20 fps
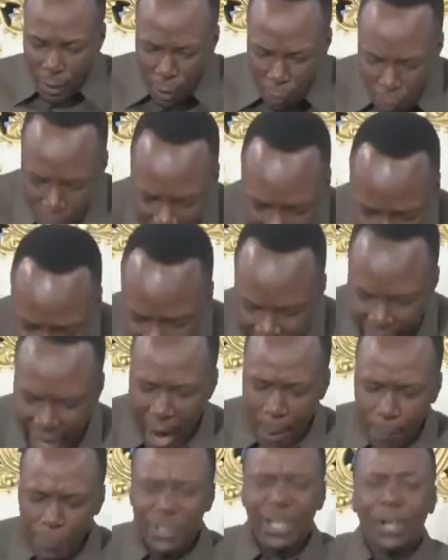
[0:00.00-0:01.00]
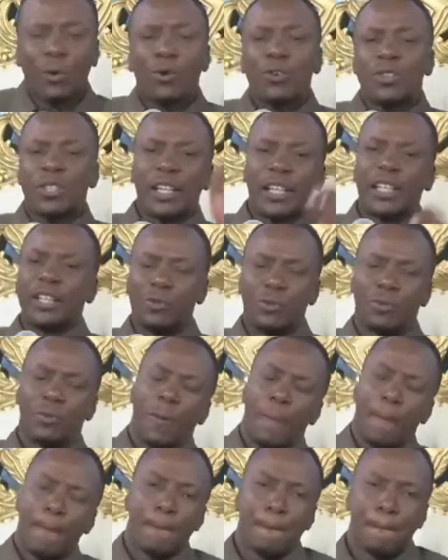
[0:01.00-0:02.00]
Wakenya hamtakosa kitu.
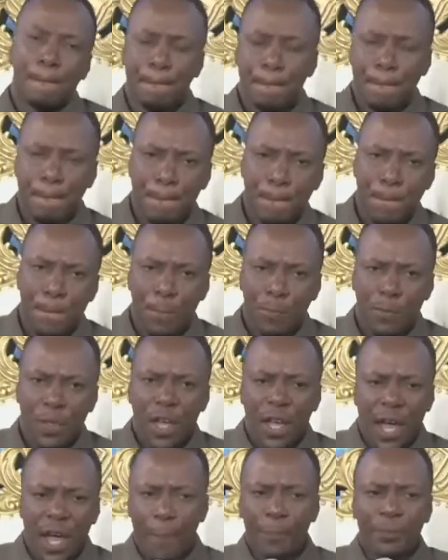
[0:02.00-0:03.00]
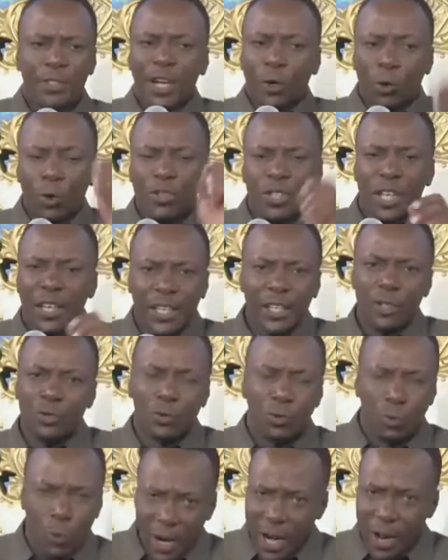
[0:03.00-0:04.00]
Hamtakosa kitu
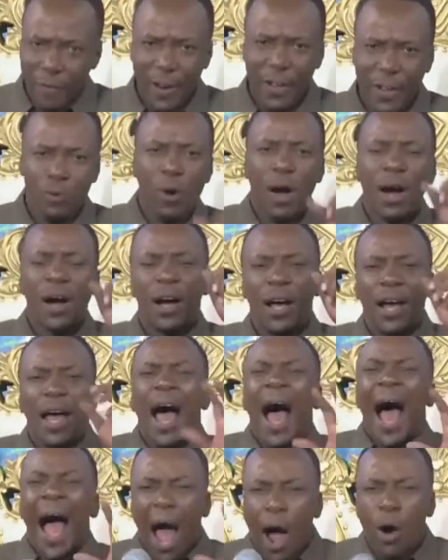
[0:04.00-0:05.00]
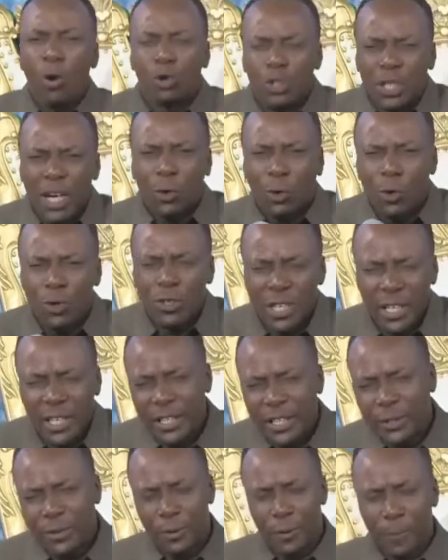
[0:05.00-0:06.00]
wherever you are, hautakosa
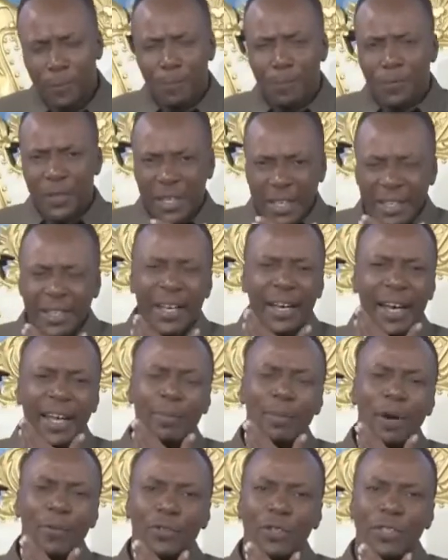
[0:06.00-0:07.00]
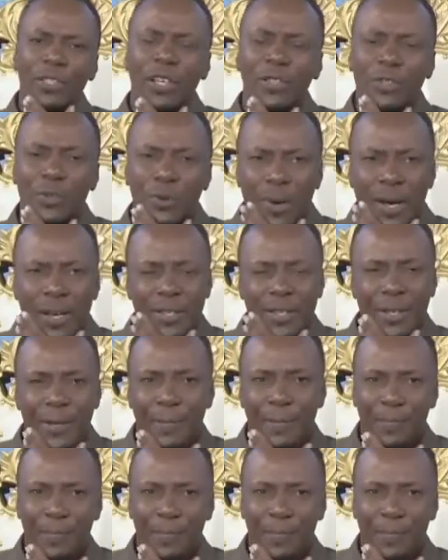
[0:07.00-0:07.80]
kitu in the name of Jesus Christ.